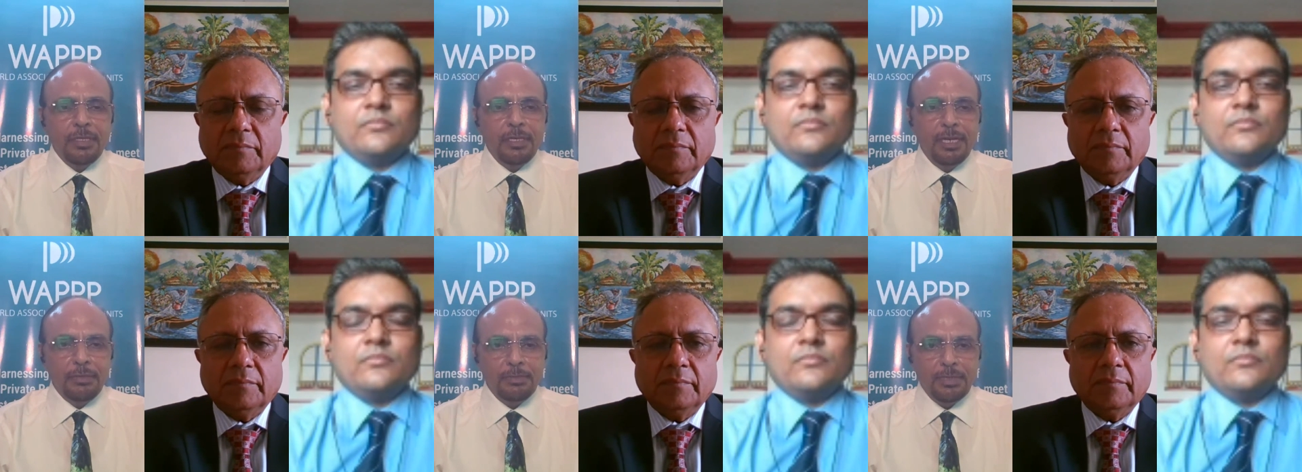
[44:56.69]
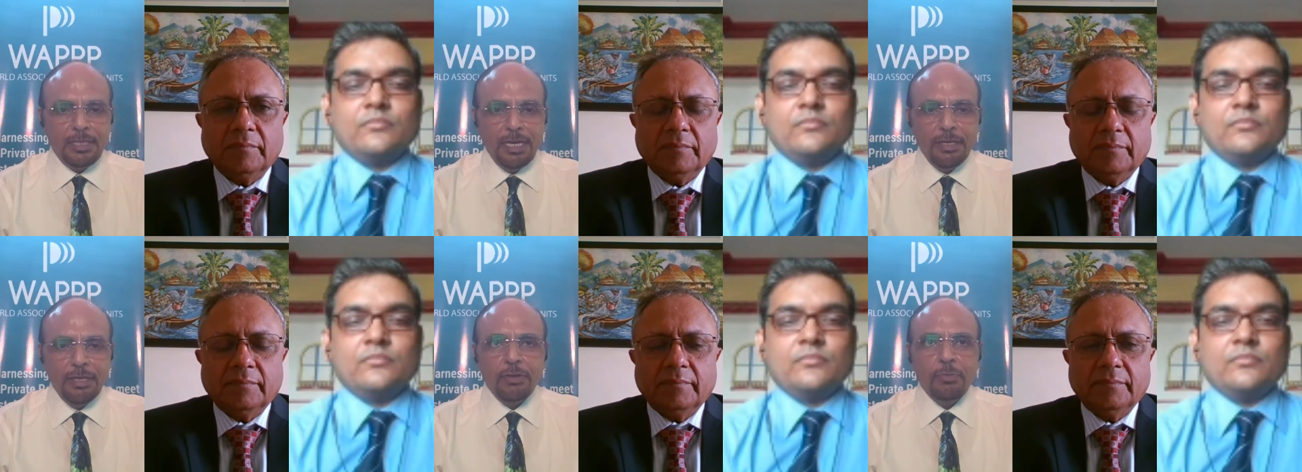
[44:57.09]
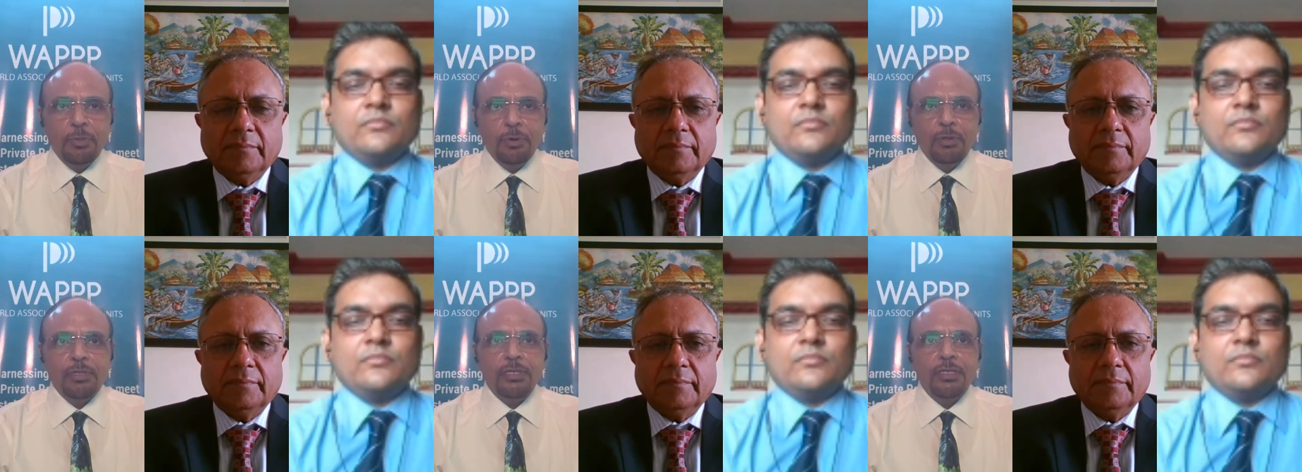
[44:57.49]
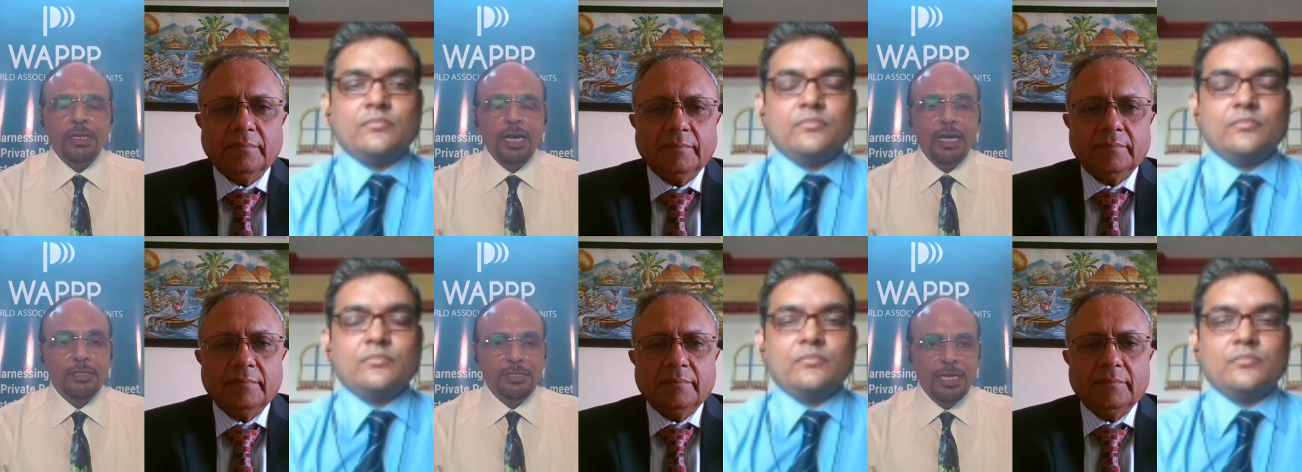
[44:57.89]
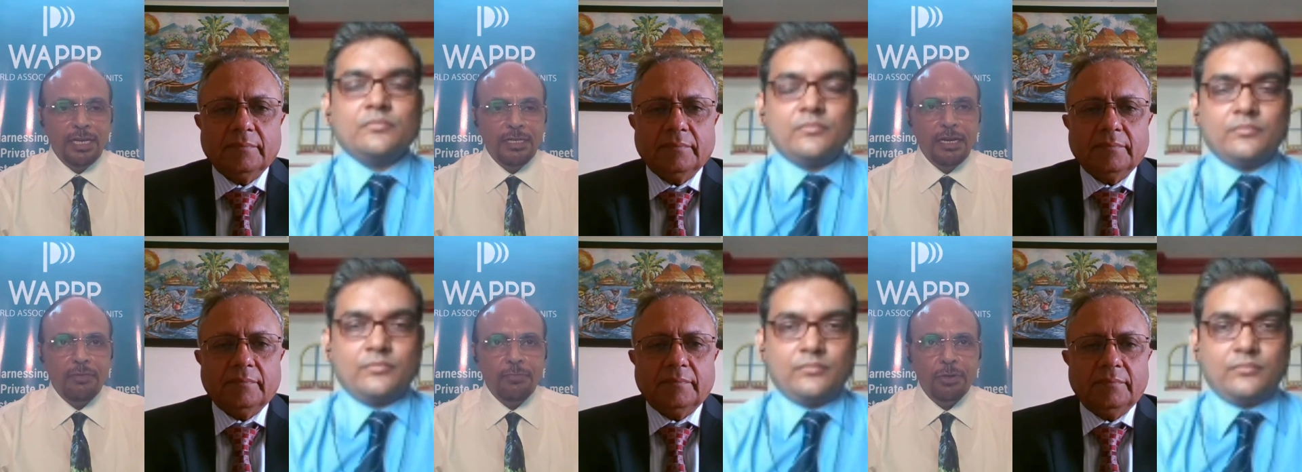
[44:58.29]
Speaker 1: Let me thank you both and
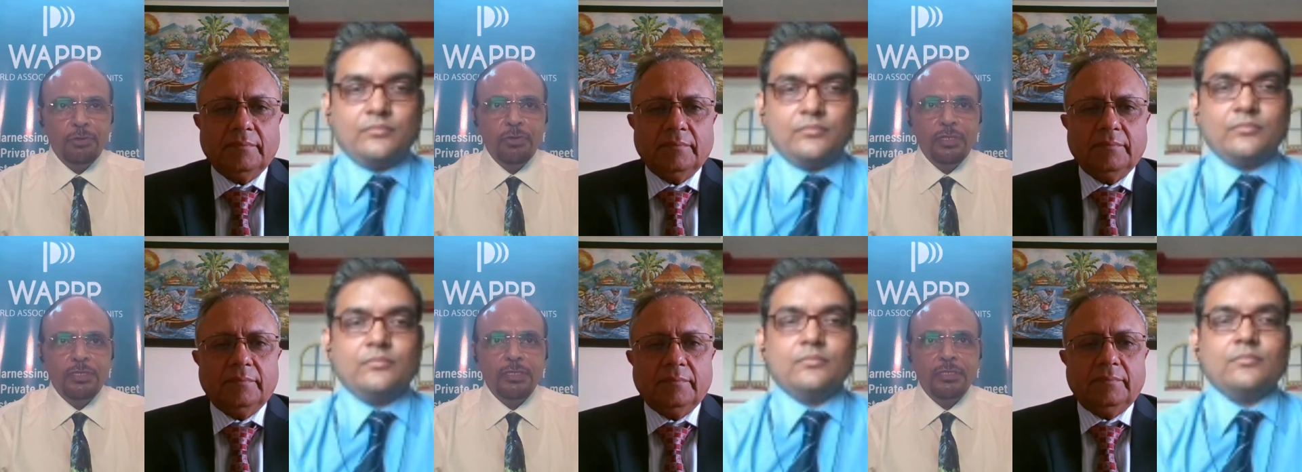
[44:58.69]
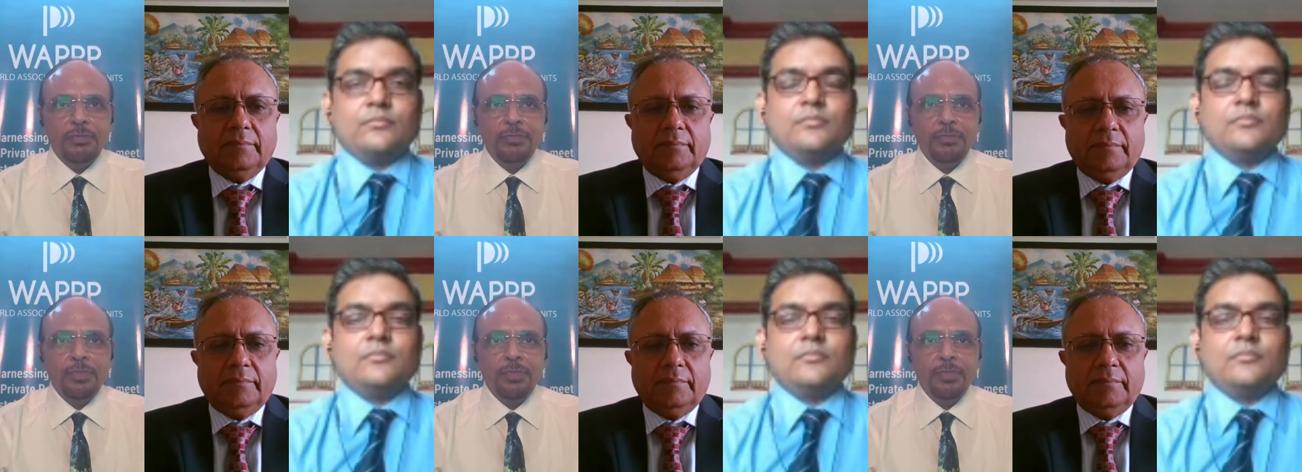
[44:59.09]
thank our viewers